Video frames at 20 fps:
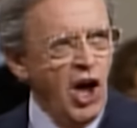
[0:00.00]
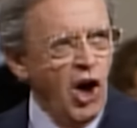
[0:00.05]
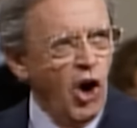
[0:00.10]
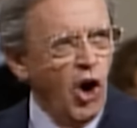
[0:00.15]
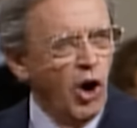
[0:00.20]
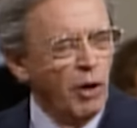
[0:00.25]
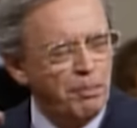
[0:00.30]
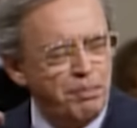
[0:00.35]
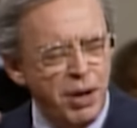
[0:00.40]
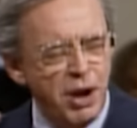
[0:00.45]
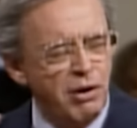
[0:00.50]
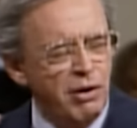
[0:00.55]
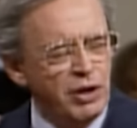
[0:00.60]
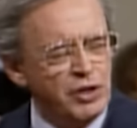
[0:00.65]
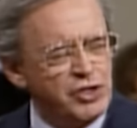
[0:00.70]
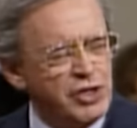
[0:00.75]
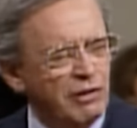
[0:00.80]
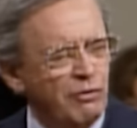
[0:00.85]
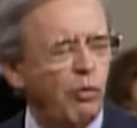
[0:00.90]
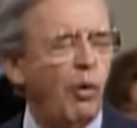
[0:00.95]
or
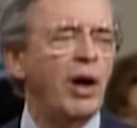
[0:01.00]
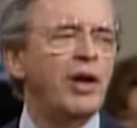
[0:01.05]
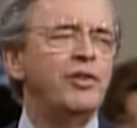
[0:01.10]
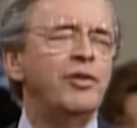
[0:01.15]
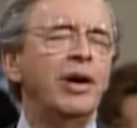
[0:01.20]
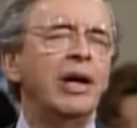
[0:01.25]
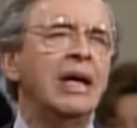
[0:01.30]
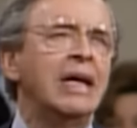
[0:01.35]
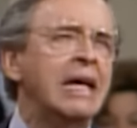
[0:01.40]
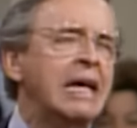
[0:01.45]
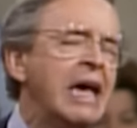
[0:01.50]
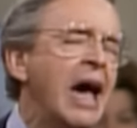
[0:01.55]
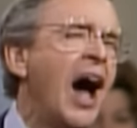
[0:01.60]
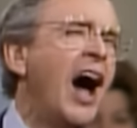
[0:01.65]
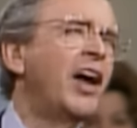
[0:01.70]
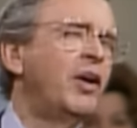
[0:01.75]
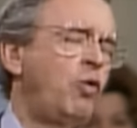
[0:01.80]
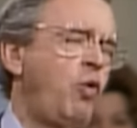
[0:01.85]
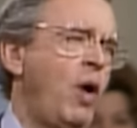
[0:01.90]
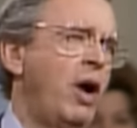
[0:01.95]
periods of wondering,
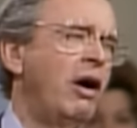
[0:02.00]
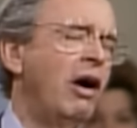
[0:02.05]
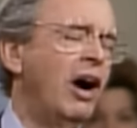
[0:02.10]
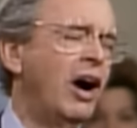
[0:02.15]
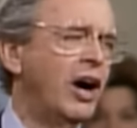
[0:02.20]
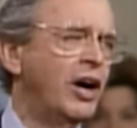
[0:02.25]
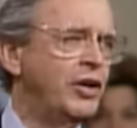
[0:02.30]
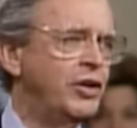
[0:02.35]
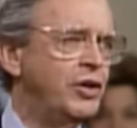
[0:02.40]
God, where are